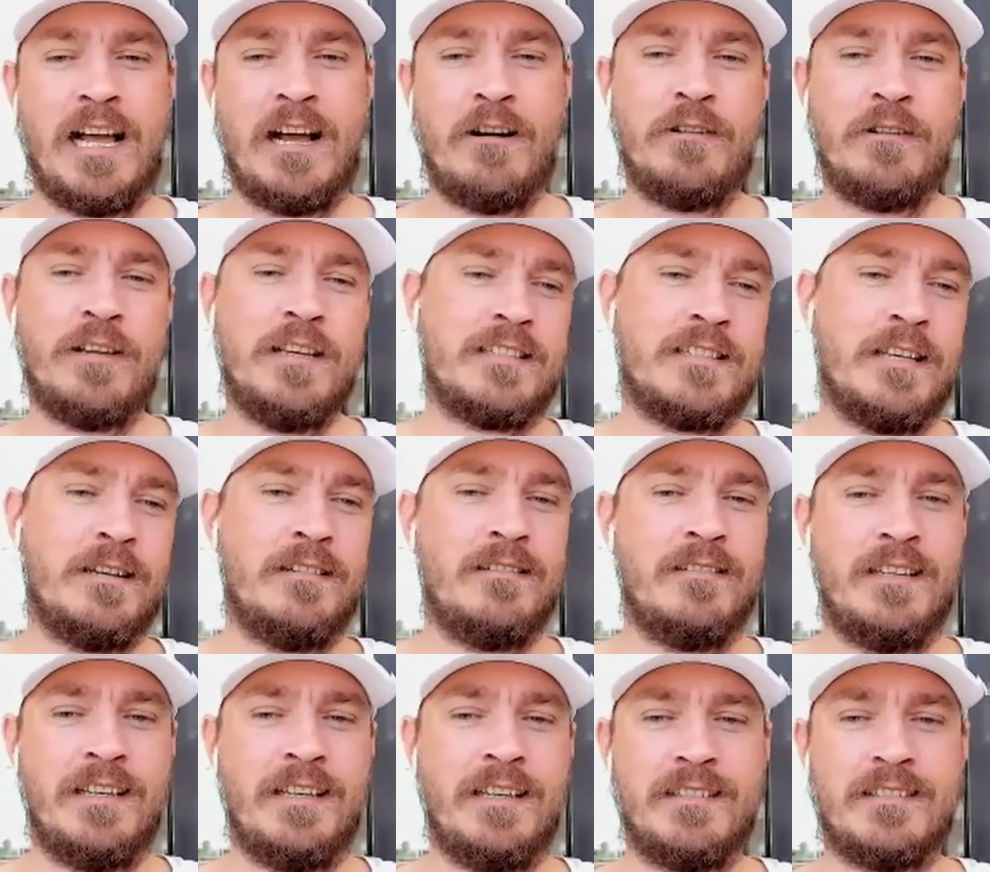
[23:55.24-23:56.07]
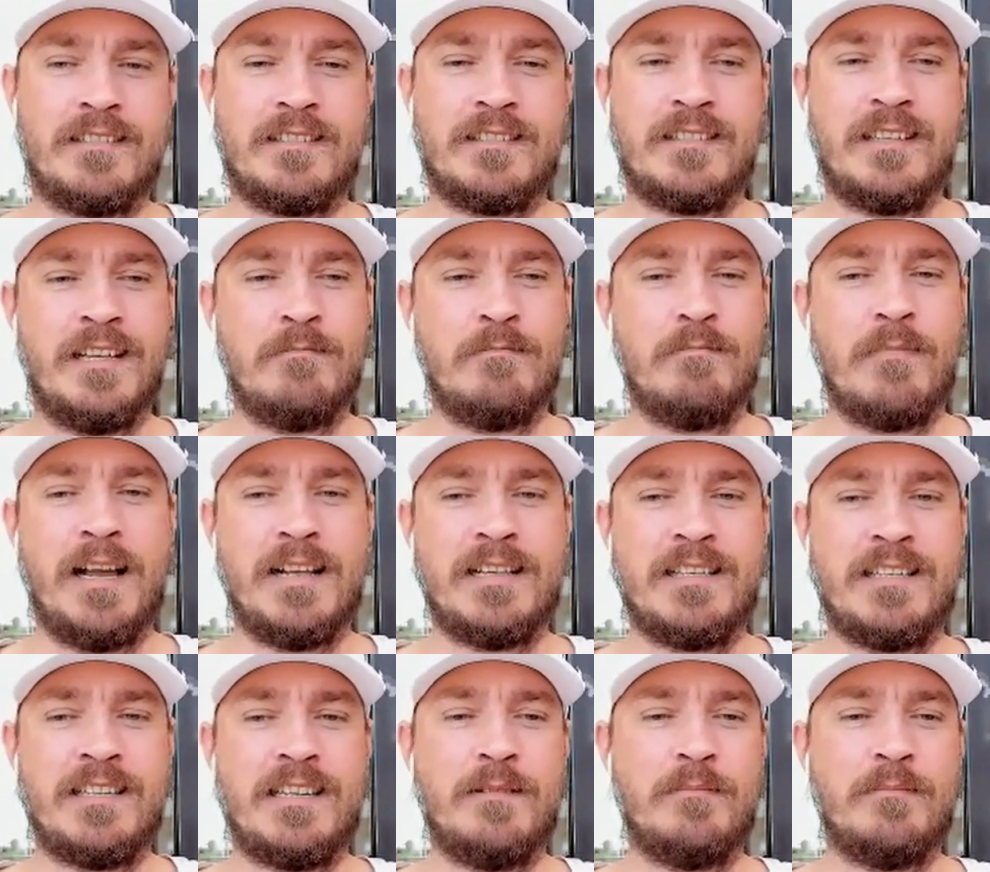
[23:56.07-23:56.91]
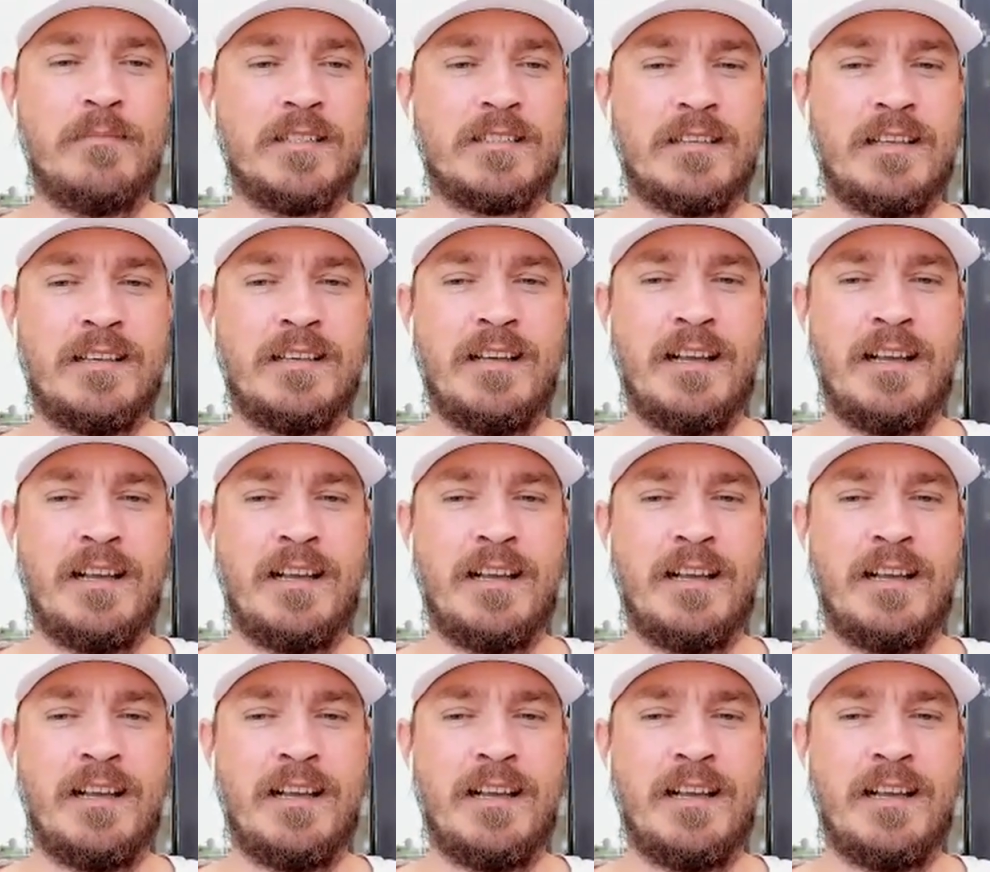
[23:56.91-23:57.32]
now he's in he's in my team as uh,